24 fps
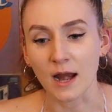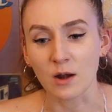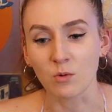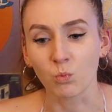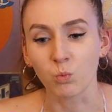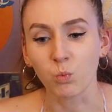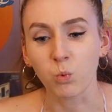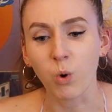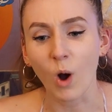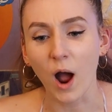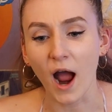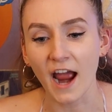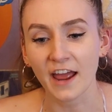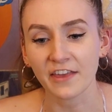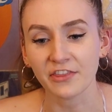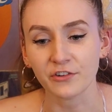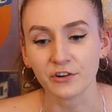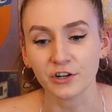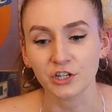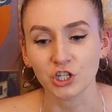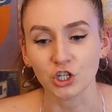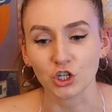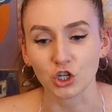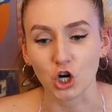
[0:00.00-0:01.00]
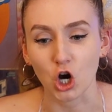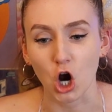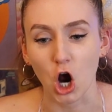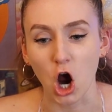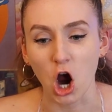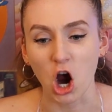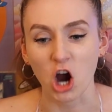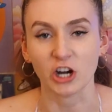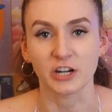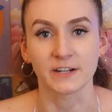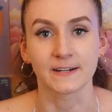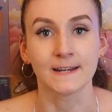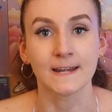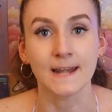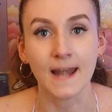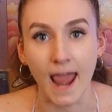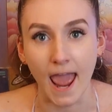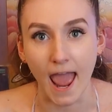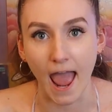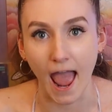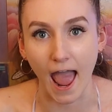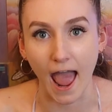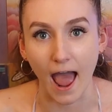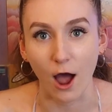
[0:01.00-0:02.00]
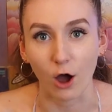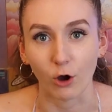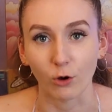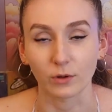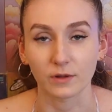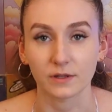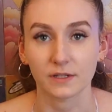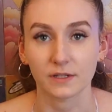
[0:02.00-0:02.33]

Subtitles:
and why they're in your car now.